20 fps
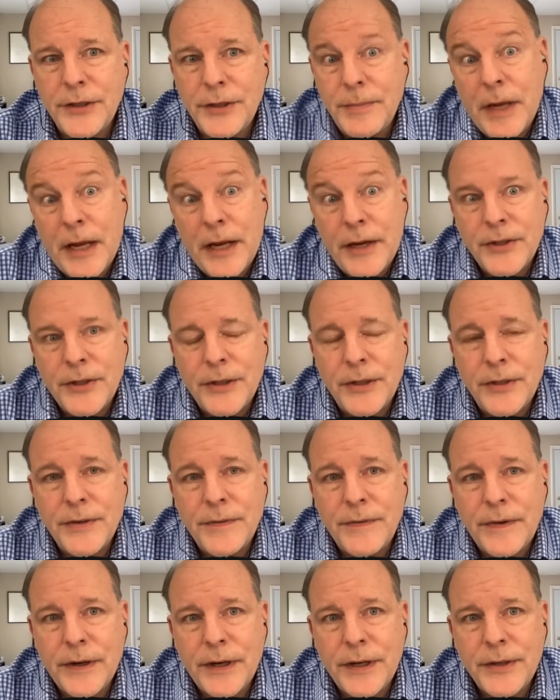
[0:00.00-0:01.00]
is, is, a
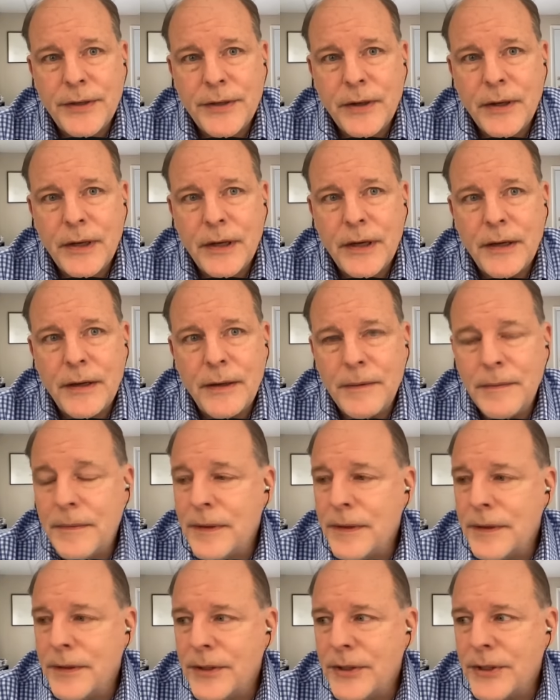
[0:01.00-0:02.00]
very uh,
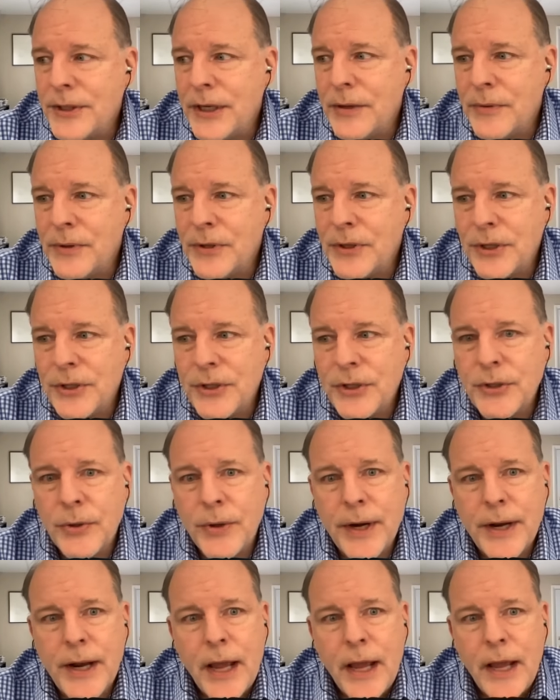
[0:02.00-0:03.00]
distinguished
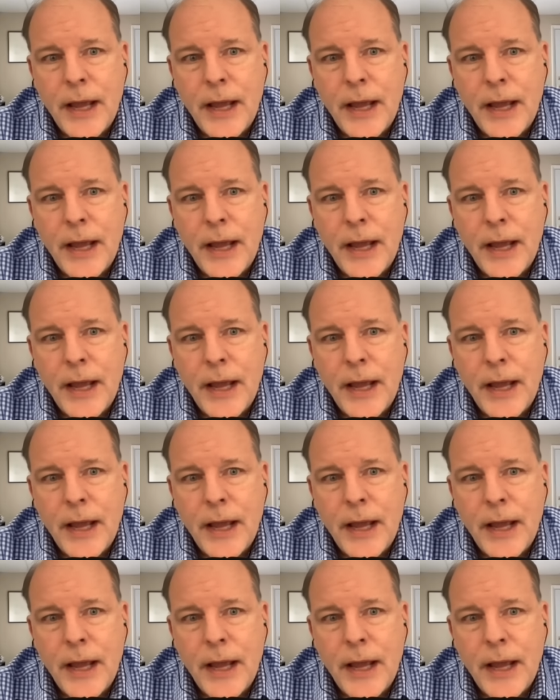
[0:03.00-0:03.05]
historian,